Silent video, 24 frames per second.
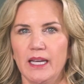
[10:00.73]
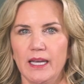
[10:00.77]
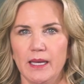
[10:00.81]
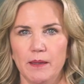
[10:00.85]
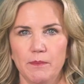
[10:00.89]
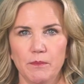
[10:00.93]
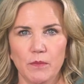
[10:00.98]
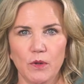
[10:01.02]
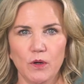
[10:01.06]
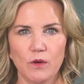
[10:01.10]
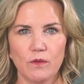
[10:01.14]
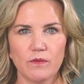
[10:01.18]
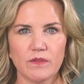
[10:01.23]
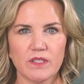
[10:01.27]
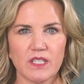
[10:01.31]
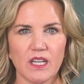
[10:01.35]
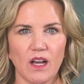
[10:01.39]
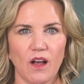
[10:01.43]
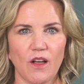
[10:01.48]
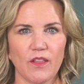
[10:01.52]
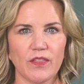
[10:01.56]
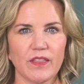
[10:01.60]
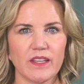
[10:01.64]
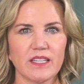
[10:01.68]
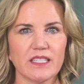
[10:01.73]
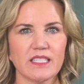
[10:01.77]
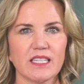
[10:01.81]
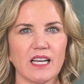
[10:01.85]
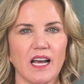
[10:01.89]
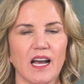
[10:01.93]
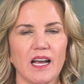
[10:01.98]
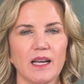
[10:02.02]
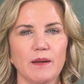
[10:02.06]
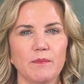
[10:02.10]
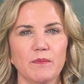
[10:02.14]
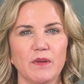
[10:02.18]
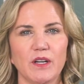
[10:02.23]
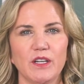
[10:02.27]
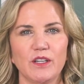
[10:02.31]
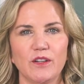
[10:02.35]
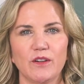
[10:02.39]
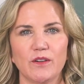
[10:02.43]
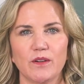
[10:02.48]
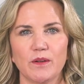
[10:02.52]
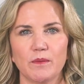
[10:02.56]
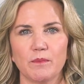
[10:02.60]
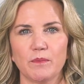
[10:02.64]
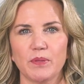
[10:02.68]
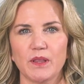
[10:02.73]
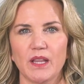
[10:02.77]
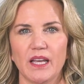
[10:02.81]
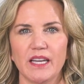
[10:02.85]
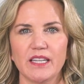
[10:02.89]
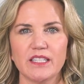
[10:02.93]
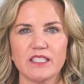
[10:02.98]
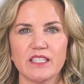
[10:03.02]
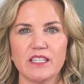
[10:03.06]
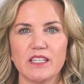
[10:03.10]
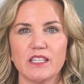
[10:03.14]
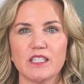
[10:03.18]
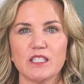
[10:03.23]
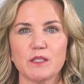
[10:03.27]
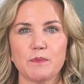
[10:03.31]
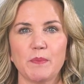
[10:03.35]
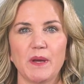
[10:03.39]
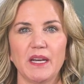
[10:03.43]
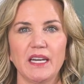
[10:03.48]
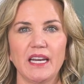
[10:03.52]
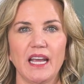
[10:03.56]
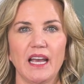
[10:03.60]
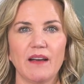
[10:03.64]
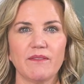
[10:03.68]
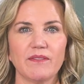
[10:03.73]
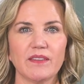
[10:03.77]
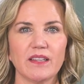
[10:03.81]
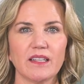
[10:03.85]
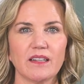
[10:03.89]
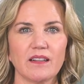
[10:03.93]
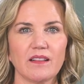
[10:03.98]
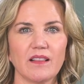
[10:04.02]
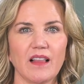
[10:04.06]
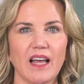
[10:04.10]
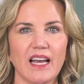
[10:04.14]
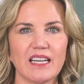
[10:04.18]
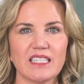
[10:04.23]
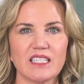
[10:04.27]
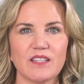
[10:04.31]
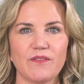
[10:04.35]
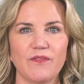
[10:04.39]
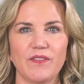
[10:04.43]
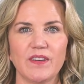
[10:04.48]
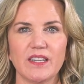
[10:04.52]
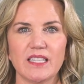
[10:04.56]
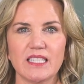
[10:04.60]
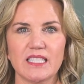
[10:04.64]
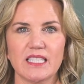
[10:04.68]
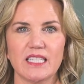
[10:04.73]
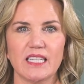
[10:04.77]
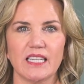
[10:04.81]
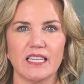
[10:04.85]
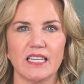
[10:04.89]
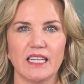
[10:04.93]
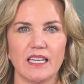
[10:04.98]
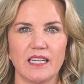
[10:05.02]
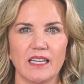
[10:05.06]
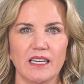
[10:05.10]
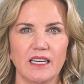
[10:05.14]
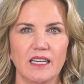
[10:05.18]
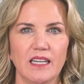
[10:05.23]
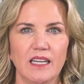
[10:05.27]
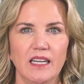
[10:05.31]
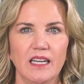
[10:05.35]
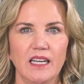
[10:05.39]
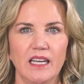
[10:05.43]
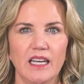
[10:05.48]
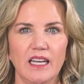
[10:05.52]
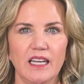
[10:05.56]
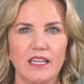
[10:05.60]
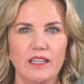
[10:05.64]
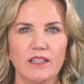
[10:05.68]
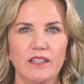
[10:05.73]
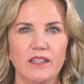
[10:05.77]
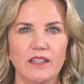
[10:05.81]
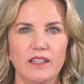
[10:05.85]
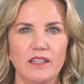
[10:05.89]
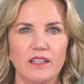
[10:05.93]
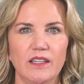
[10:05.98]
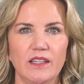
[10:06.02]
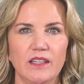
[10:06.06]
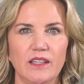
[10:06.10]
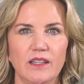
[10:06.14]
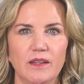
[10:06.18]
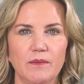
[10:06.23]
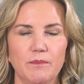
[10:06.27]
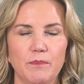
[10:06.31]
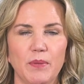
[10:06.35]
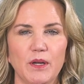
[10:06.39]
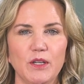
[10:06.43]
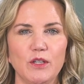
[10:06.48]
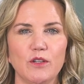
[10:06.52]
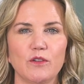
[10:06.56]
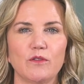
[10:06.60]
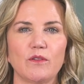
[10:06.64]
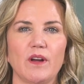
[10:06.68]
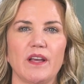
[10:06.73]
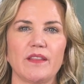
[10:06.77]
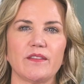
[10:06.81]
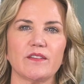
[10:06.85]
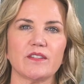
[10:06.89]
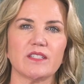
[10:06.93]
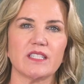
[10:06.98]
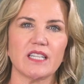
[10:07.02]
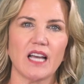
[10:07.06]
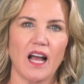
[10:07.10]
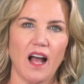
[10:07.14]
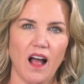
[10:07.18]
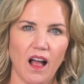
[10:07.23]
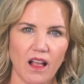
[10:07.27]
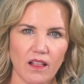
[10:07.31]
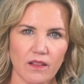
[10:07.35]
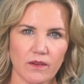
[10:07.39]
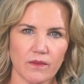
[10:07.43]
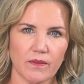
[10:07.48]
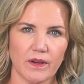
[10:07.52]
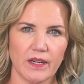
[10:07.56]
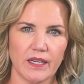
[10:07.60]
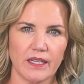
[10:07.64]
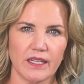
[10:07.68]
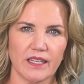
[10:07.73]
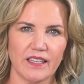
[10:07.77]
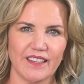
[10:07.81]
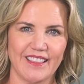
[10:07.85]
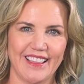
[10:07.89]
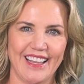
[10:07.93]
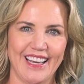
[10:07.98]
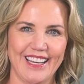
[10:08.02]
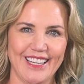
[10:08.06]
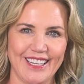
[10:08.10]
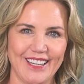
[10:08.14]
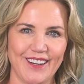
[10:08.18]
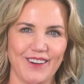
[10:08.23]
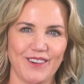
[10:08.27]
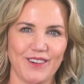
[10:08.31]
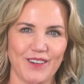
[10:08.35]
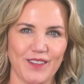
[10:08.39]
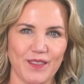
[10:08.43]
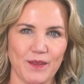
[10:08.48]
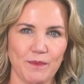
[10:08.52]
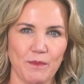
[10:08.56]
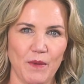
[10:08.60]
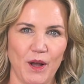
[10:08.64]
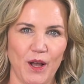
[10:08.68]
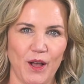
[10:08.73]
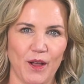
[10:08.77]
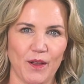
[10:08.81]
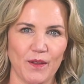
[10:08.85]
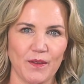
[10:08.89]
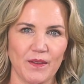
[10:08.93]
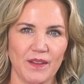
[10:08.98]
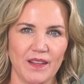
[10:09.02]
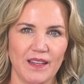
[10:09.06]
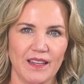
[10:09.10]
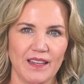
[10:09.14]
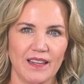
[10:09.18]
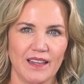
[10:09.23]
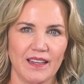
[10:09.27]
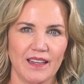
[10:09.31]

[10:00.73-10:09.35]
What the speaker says: it moves all the time when you're in place, and you spend half of the class fixing it, but you'd rather tolerate it than go to the mall.